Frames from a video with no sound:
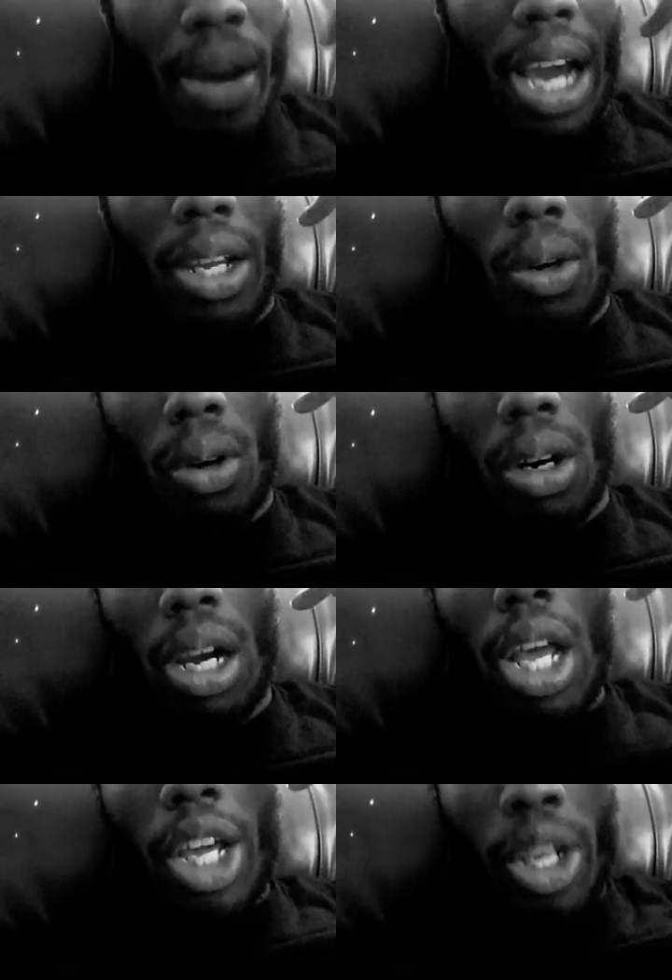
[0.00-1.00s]
by your
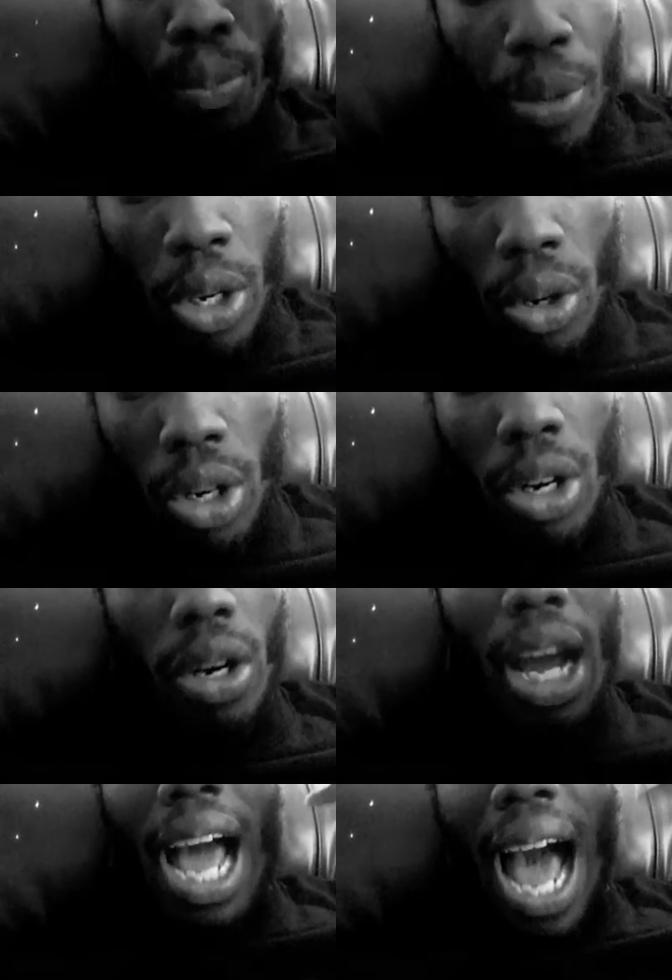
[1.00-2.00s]

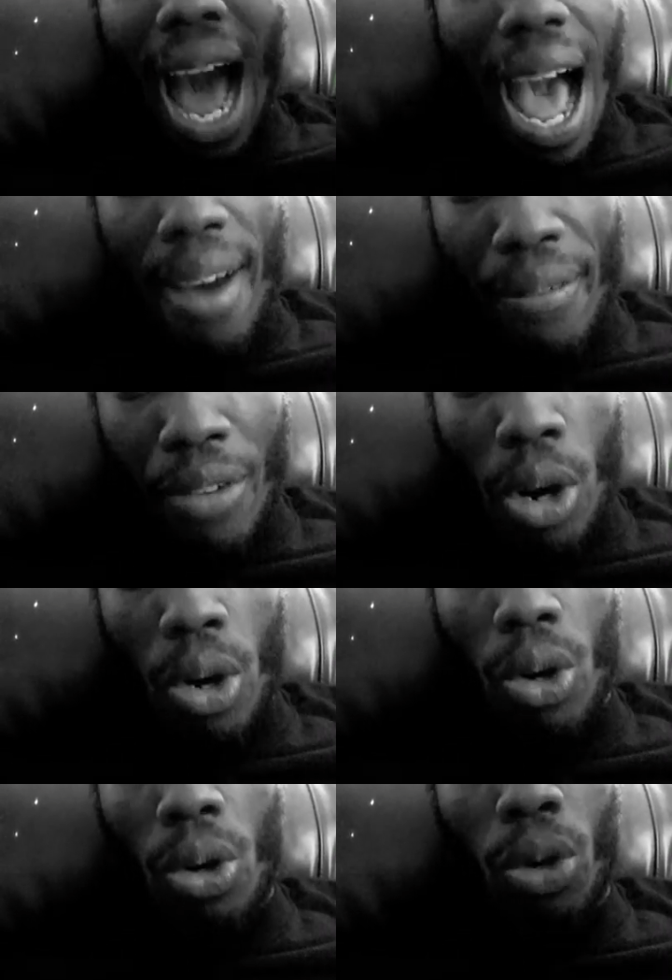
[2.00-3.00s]
computer,
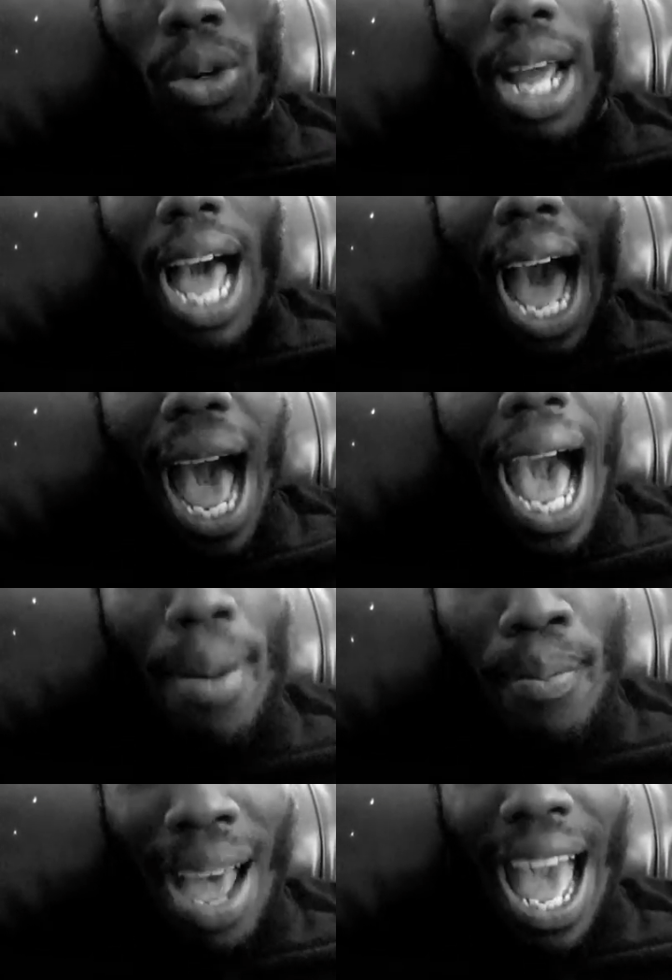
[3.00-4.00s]
iPhone,
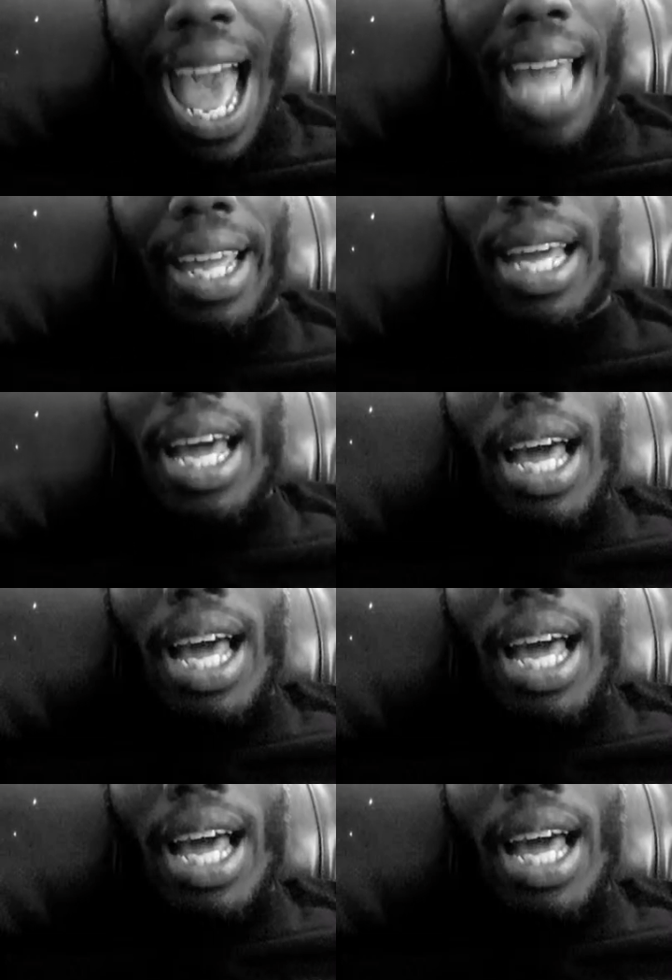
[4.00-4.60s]
iMac,